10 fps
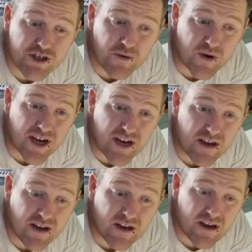do it,
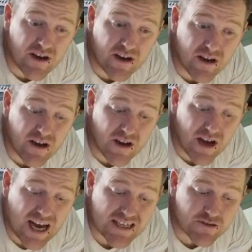
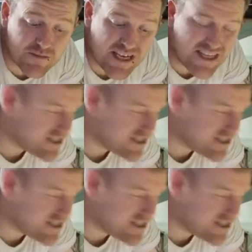add some heat